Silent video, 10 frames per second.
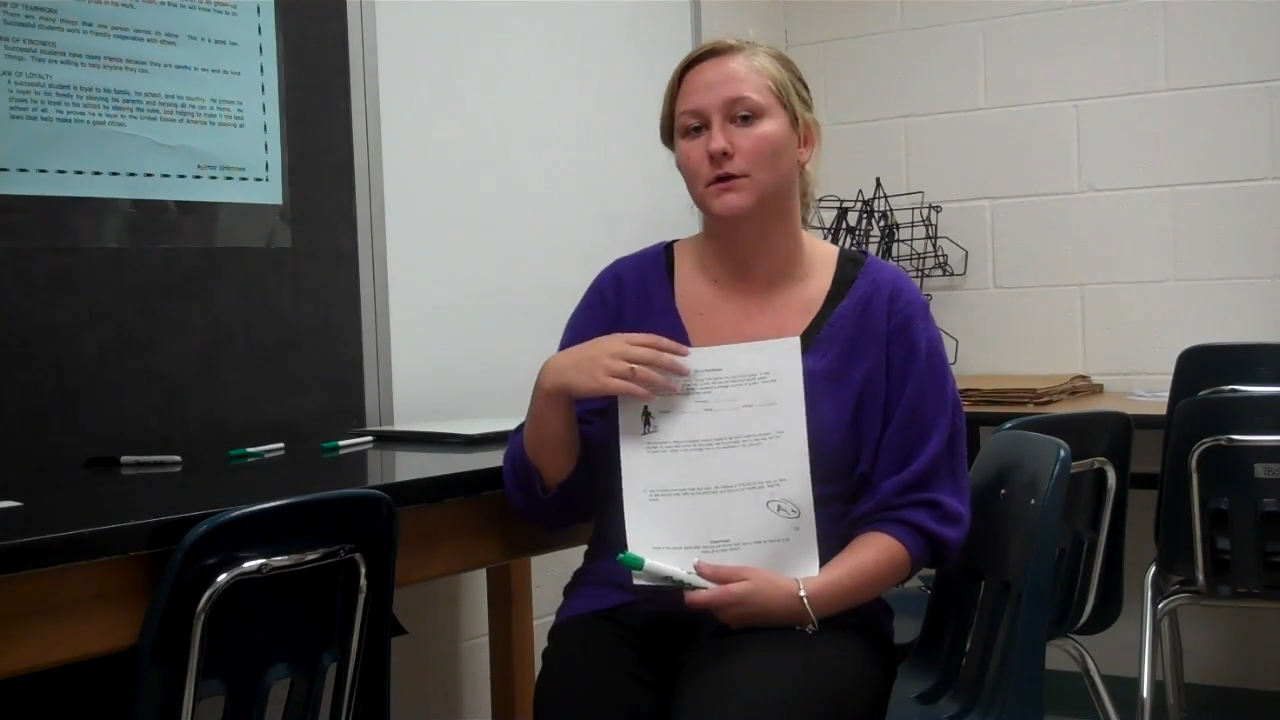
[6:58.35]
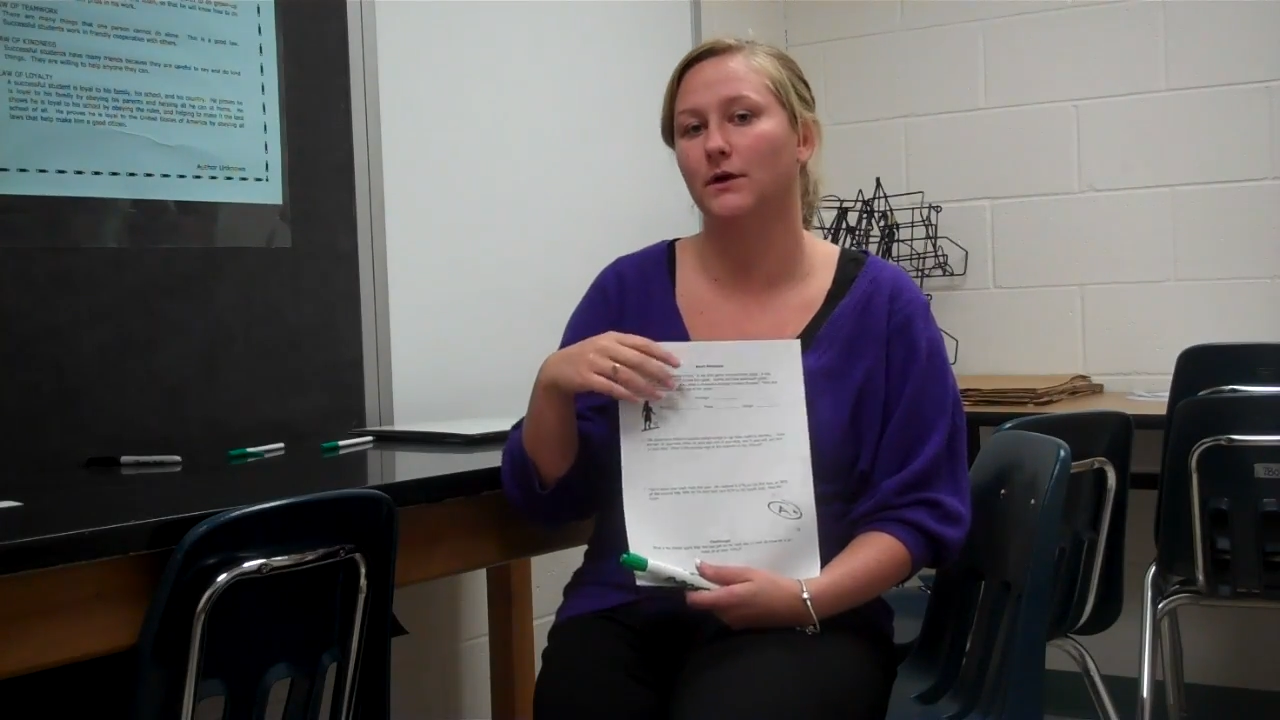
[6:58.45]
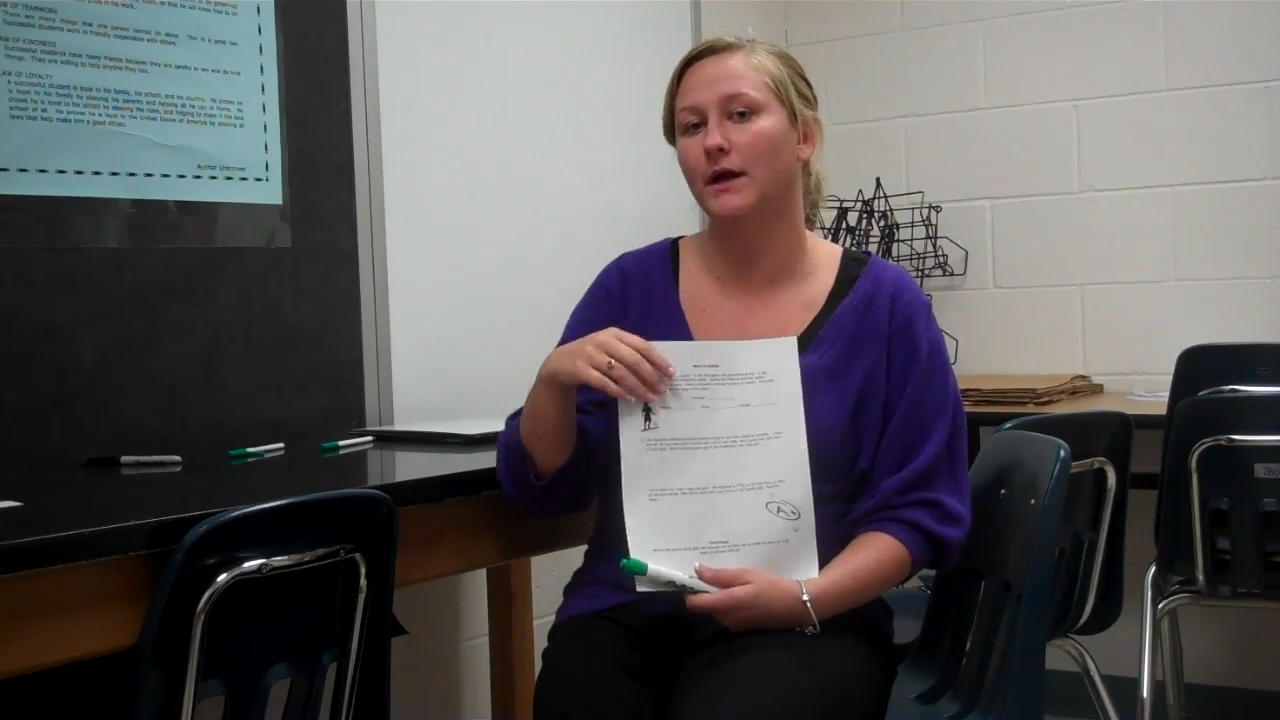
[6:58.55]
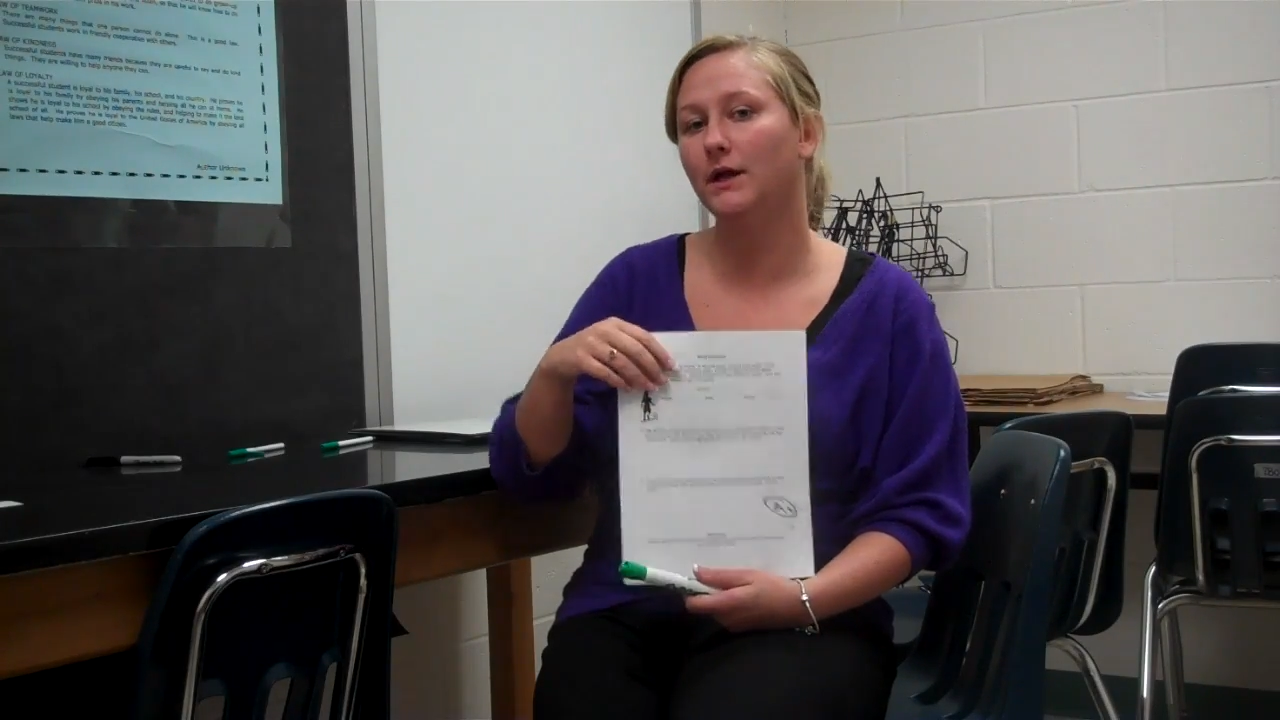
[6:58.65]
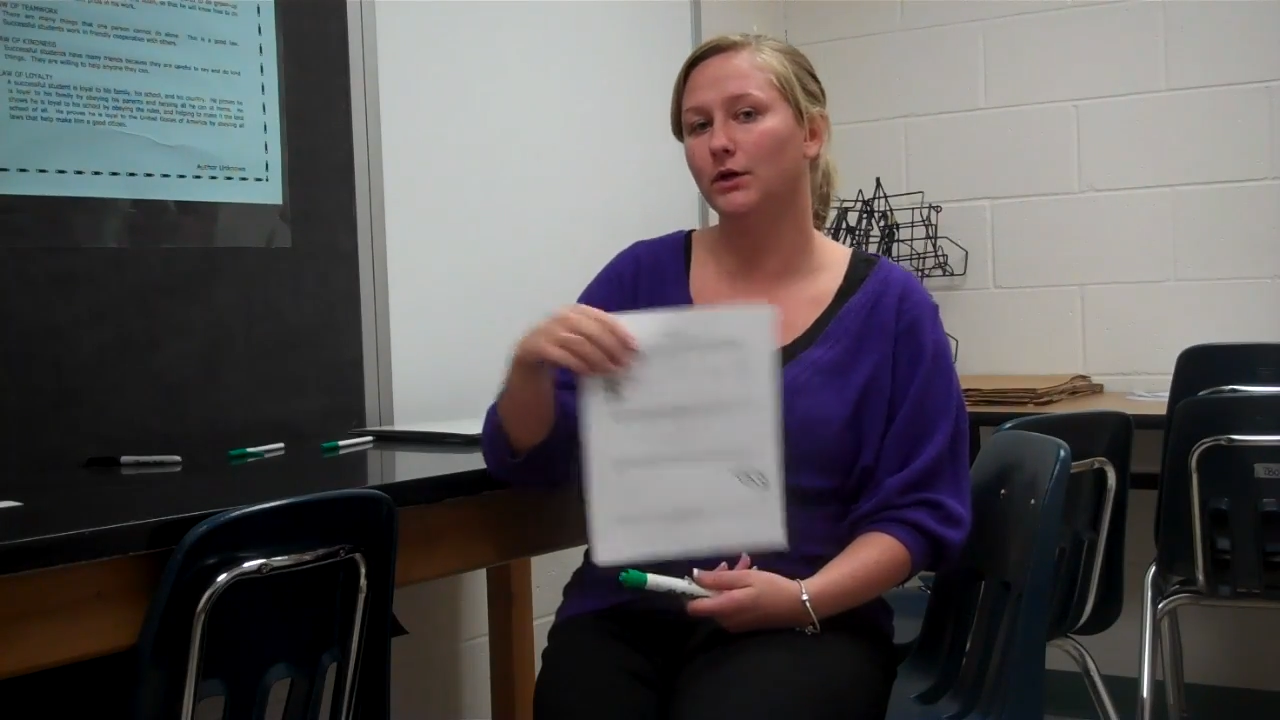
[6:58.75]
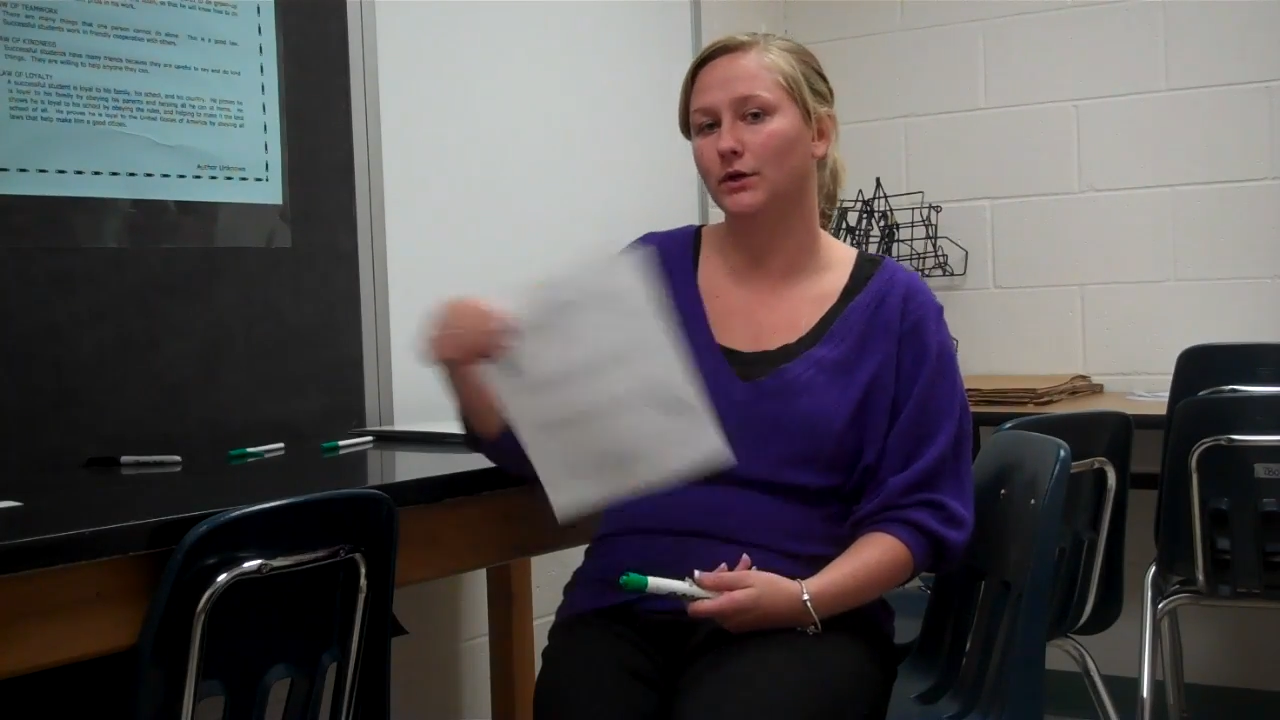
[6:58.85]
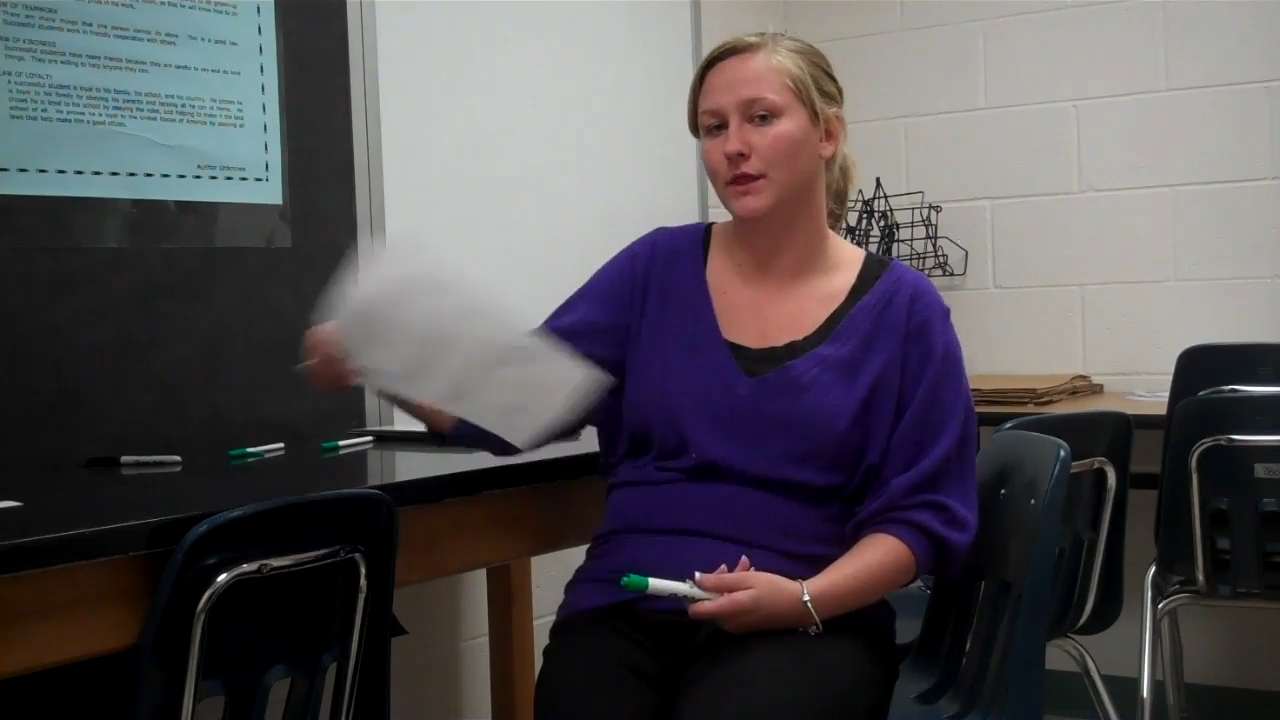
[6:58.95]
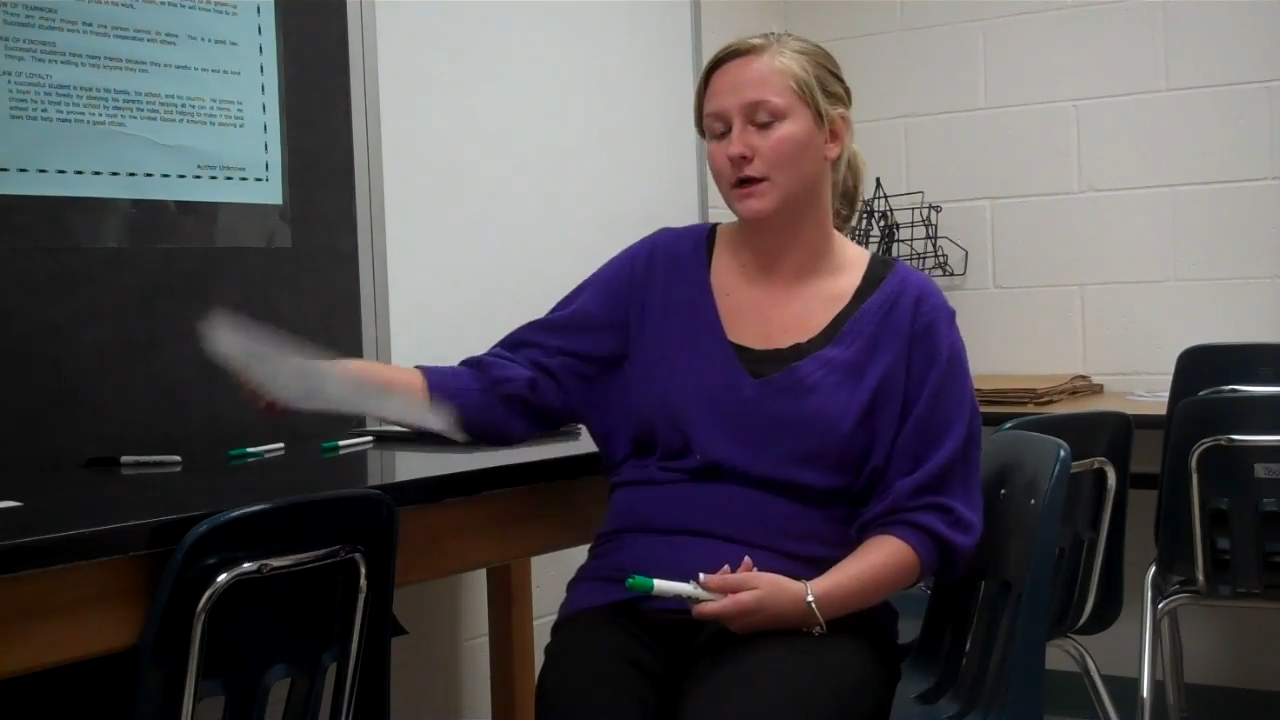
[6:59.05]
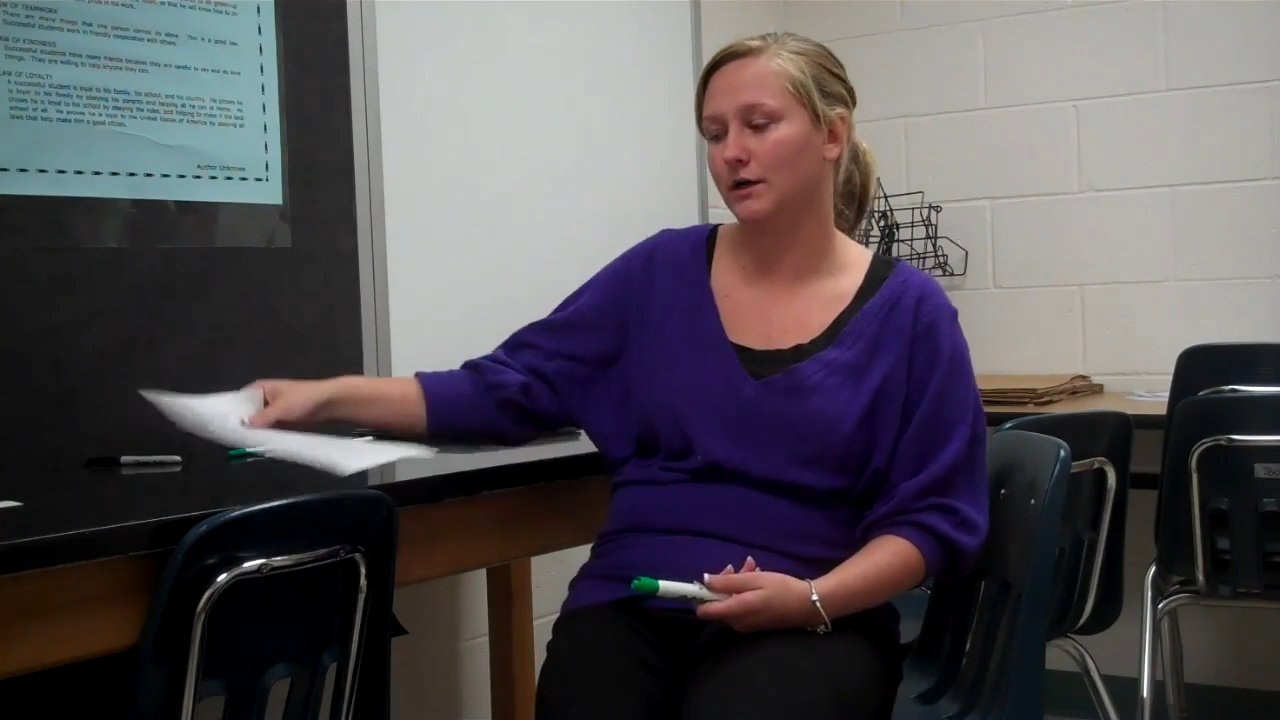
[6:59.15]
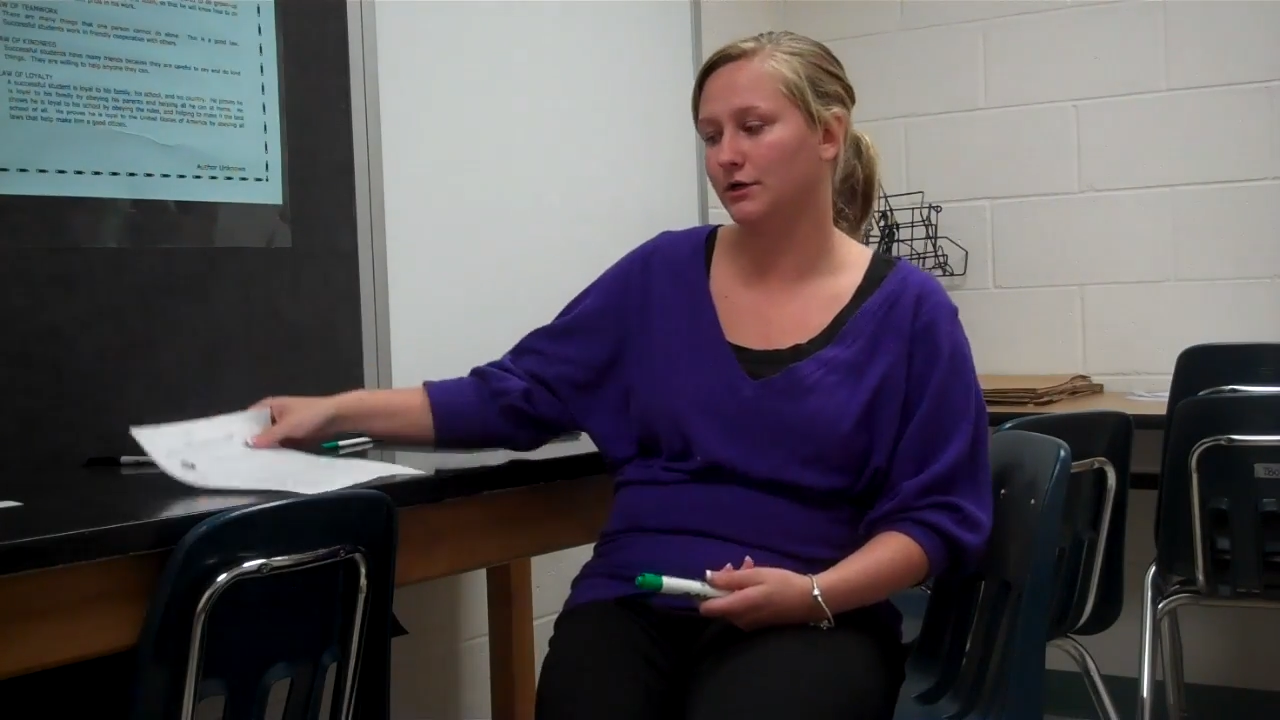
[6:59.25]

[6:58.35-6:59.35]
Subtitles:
Alright, good luck